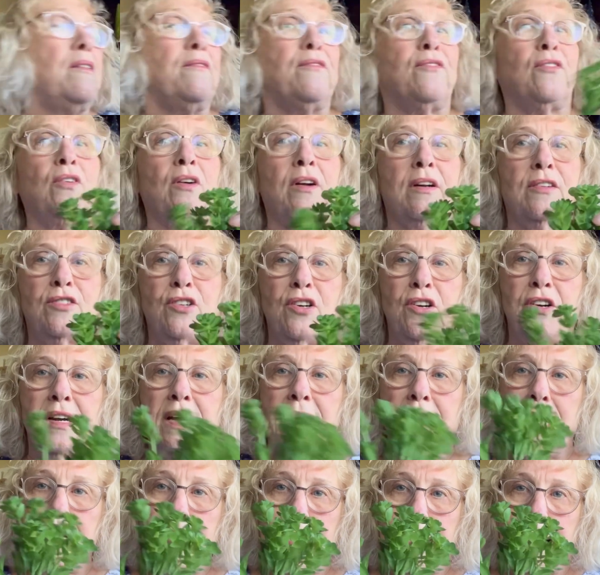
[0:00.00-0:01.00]
for. A certain
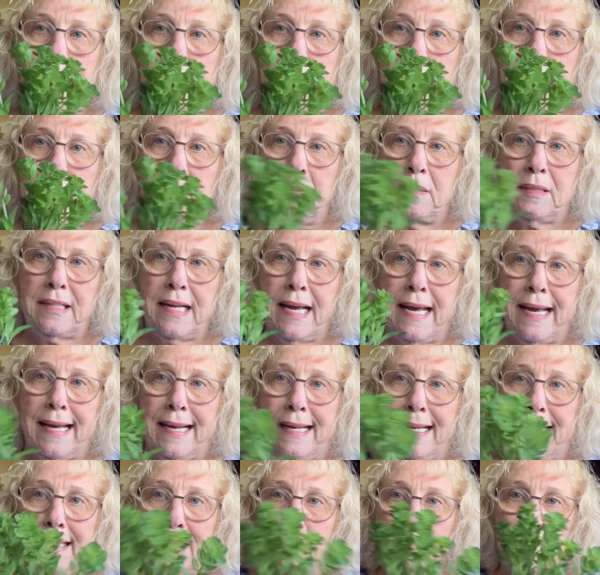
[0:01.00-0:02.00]
kitty cat keeps
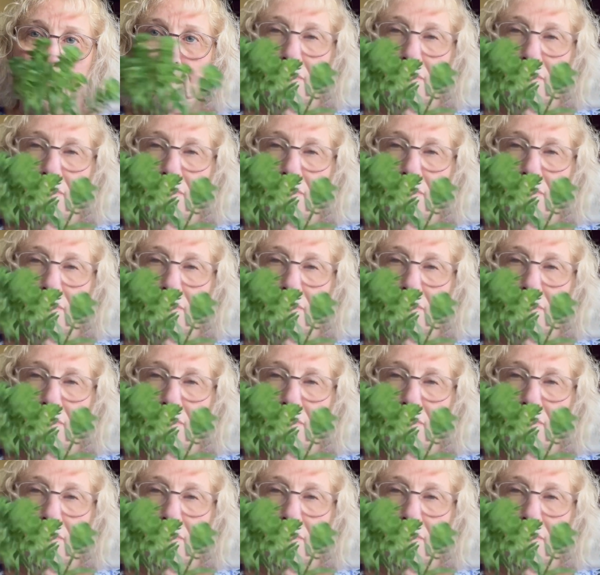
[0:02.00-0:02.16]
taking these